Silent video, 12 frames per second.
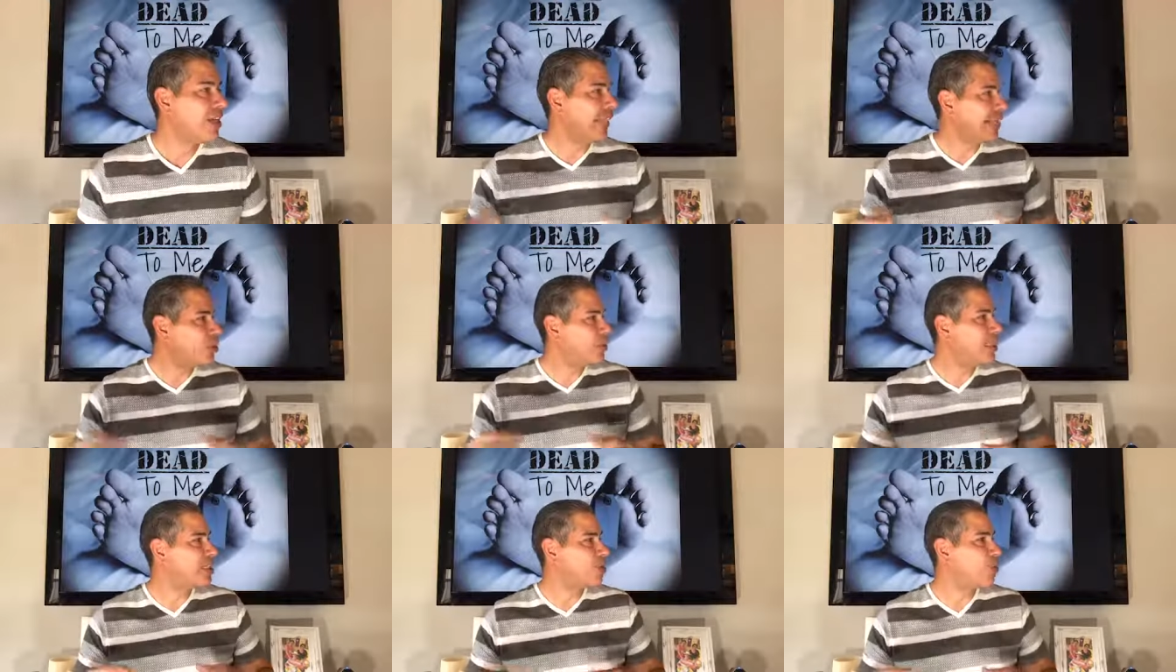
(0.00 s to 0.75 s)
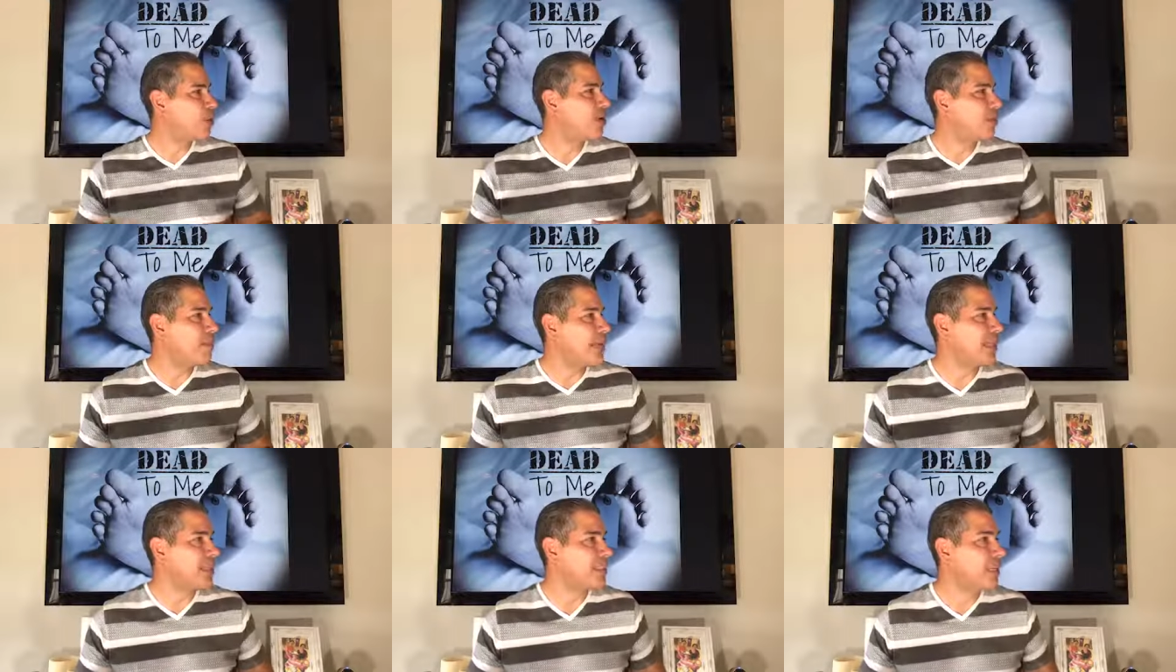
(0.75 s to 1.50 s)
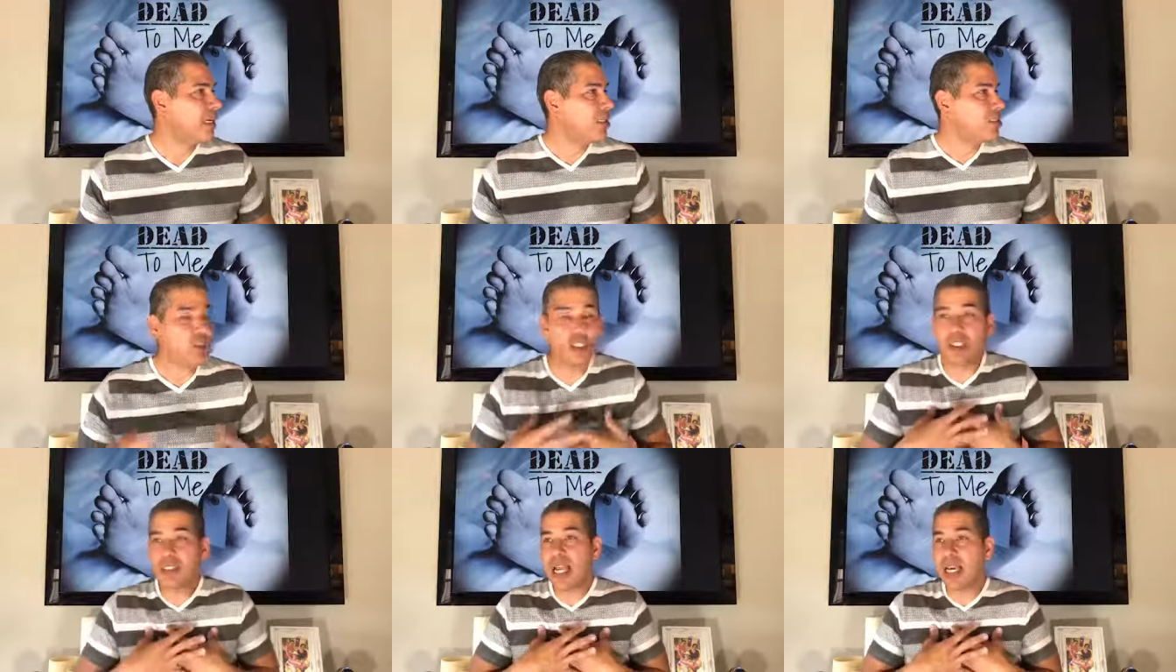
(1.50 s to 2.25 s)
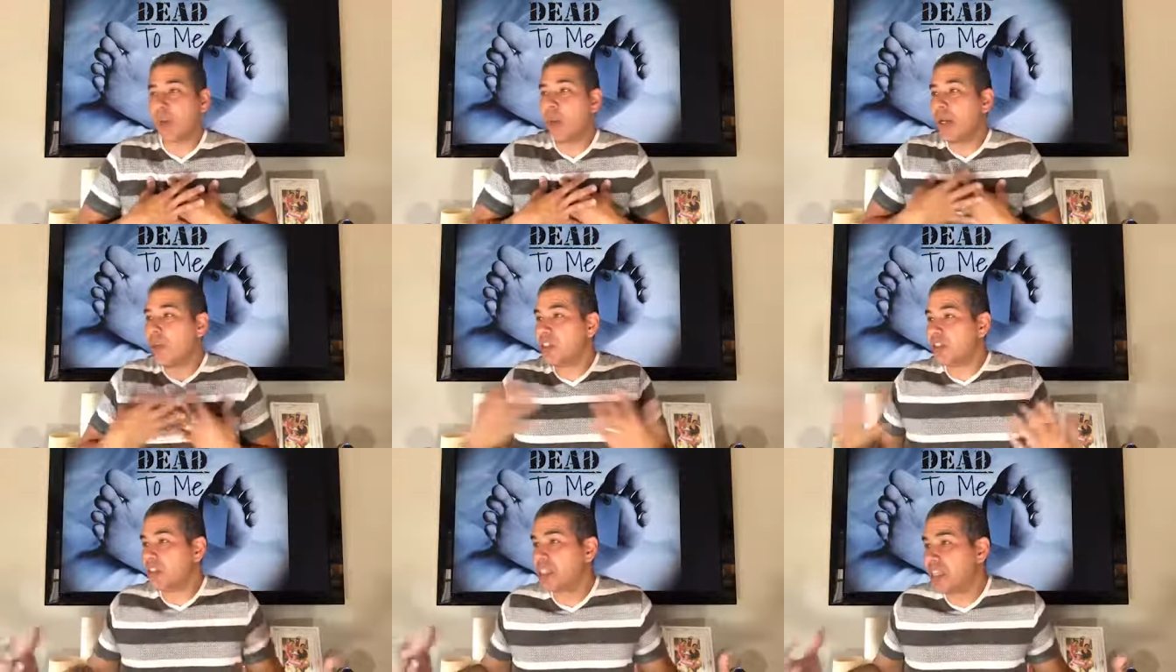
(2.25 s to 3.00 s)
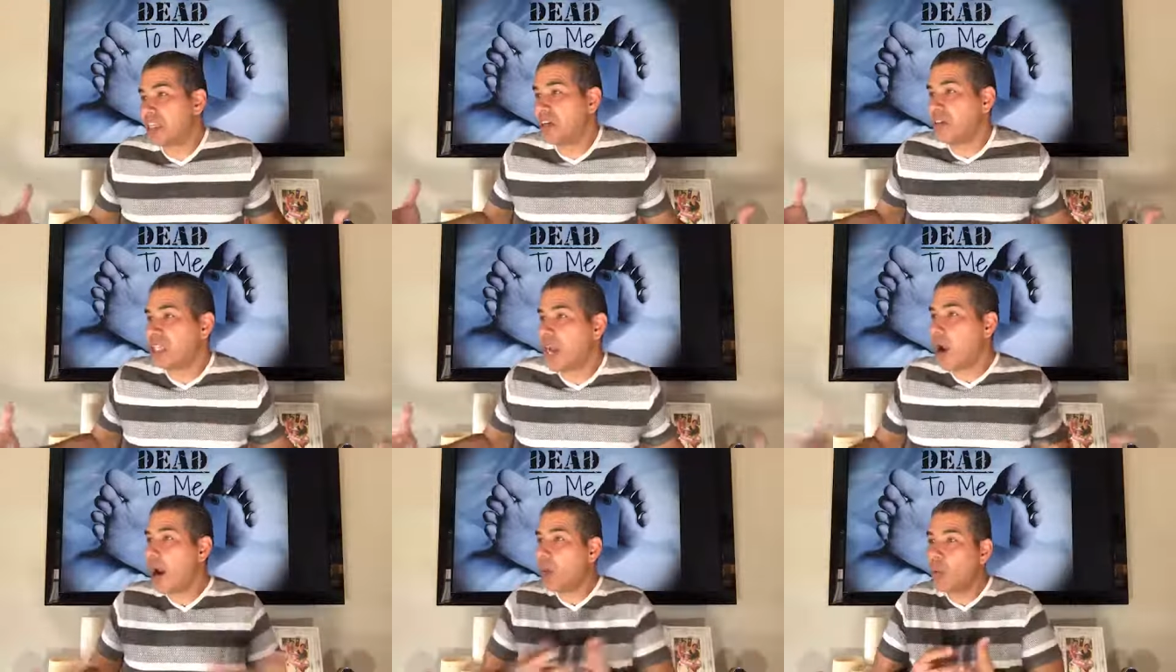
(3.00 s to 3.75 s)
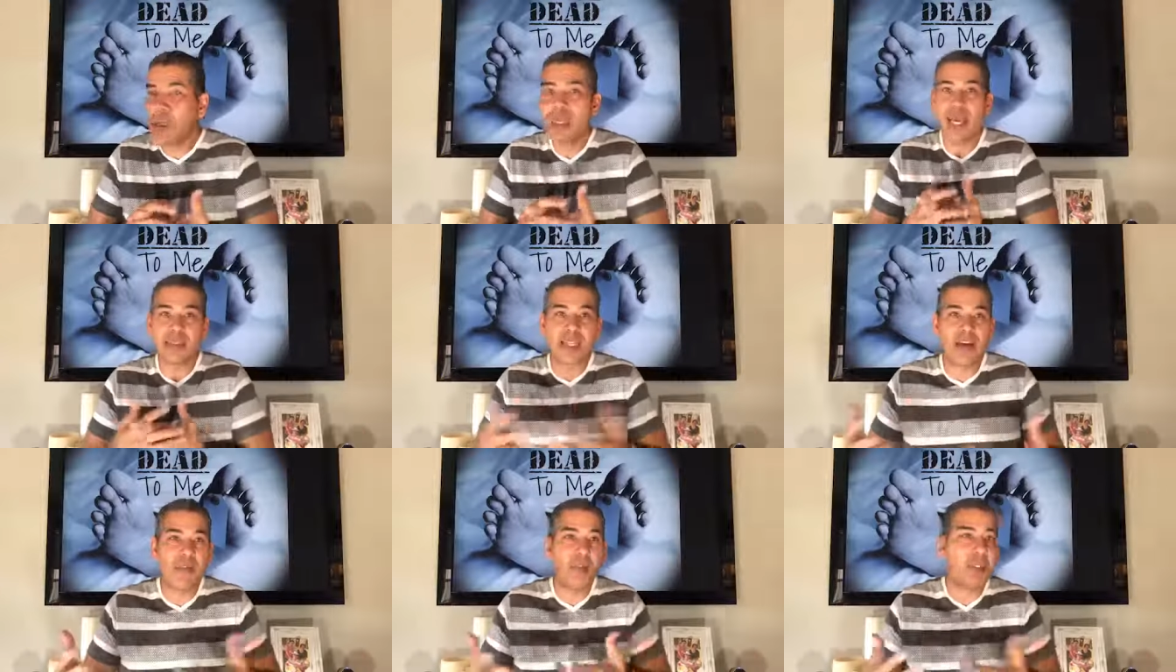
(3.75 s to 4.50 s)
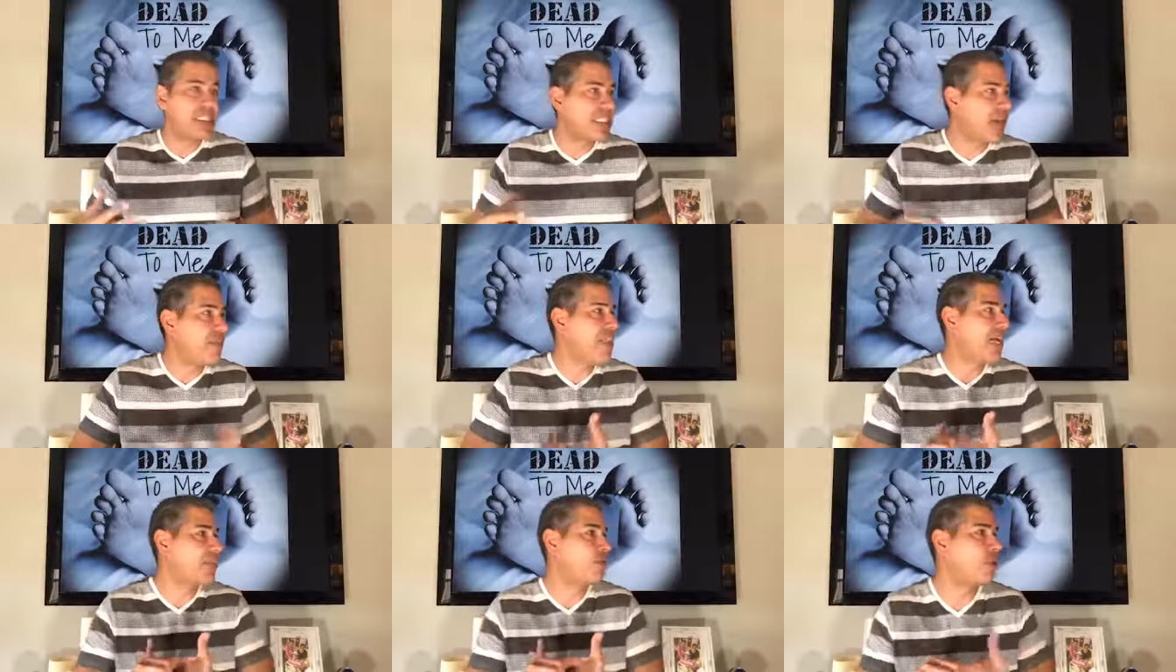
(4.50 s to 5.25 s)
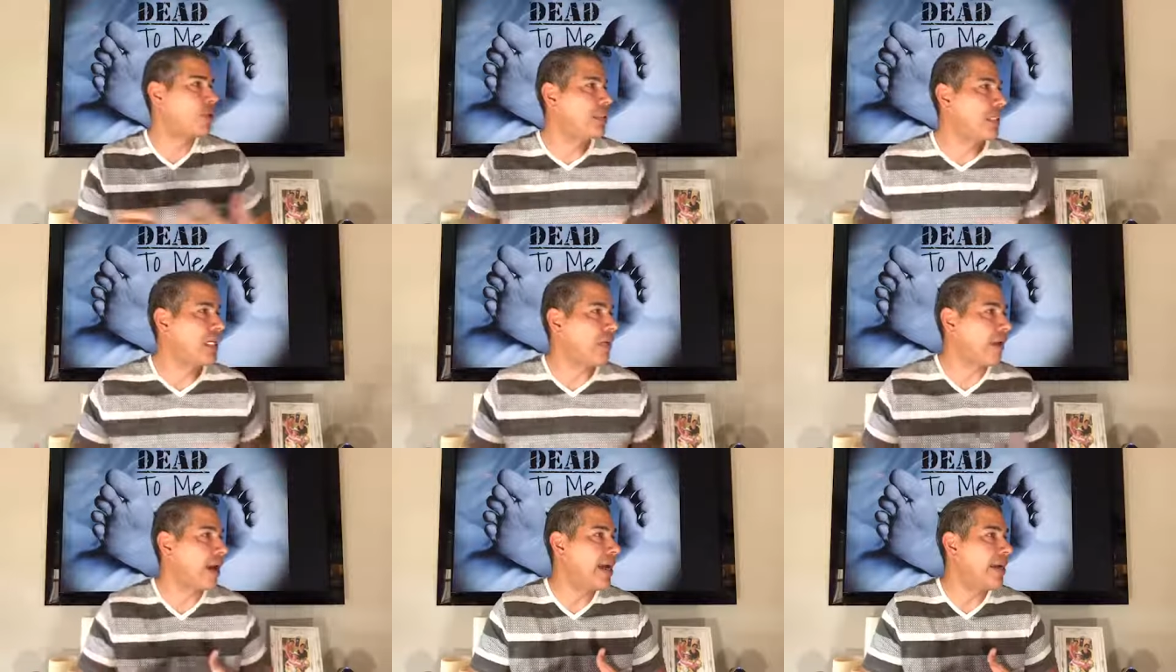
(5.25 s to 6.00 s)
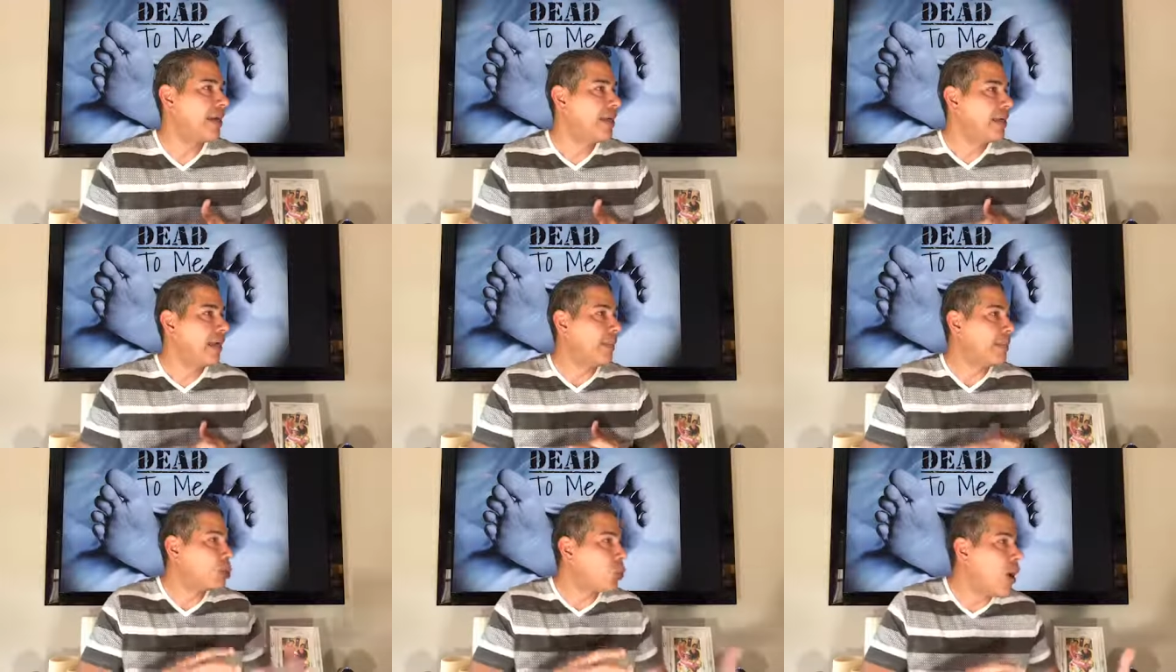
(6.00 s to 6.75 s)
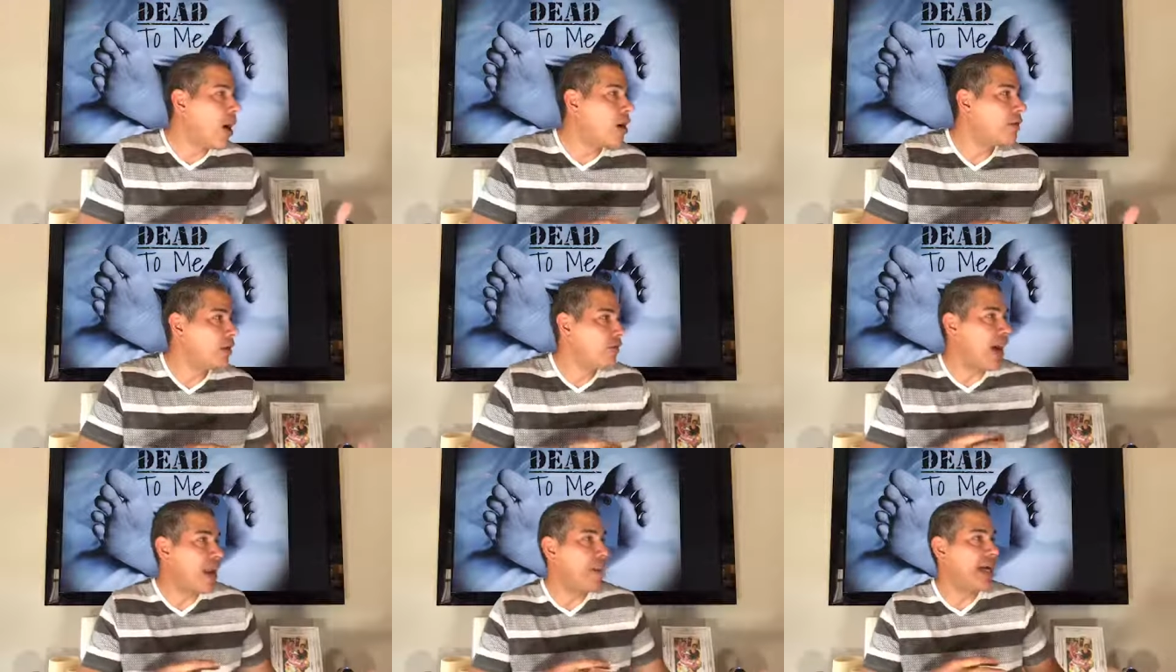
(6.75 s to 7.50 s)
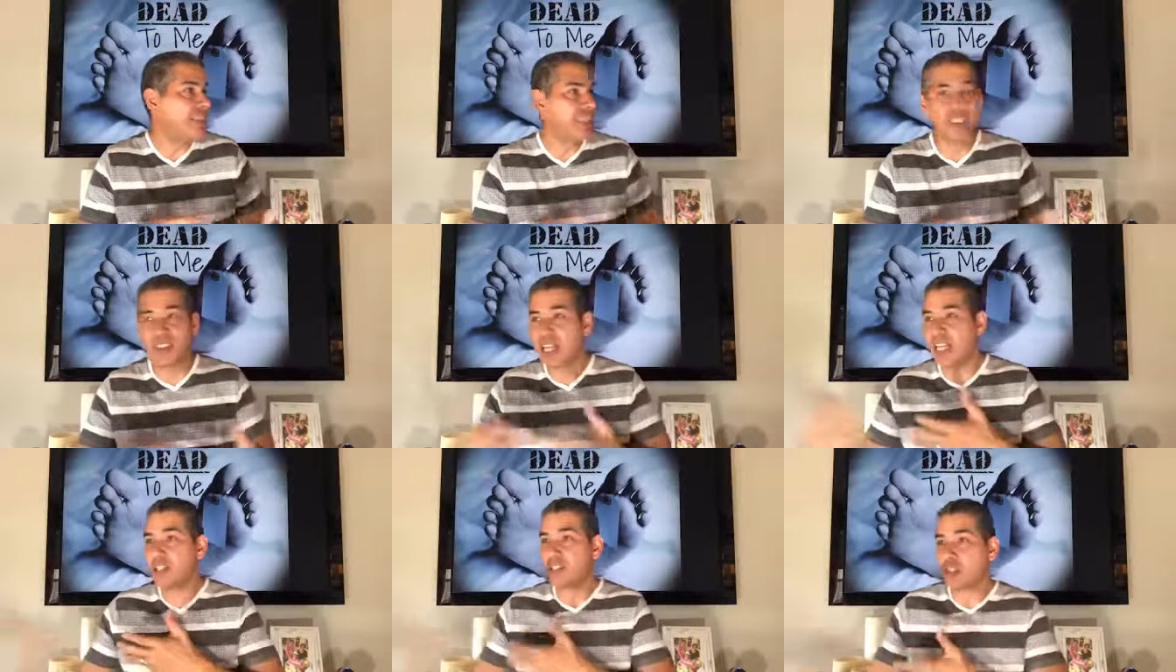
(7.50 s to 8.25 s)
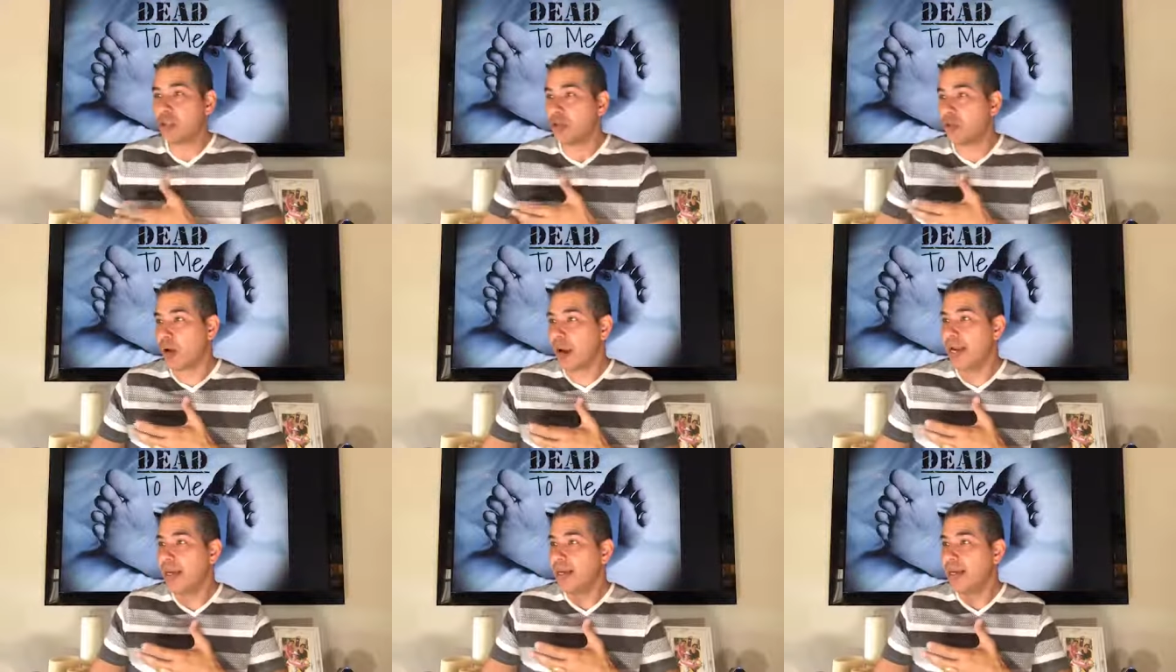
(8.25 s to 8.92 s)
That's what this word means. So just like we would just sit there and say, all right, well, yeah, 7 plus 7, that's 14, right? I mean, 12 divided by 6, that's 2, right?